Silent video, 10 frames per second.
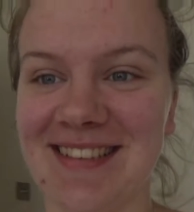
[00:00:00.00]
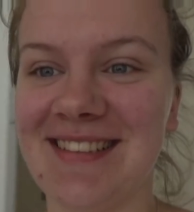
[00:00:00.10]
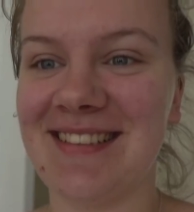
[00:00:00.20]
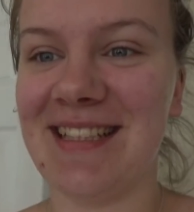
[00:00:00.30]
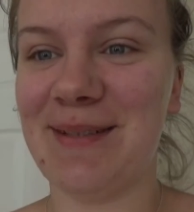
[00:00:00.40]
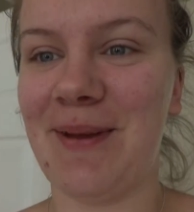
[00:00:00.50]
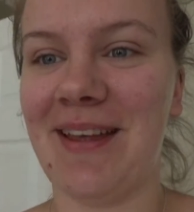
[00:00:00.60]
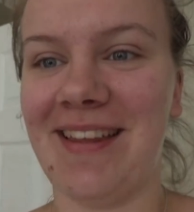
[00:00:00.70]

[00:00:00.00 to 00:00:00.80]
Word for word: See you in a bit.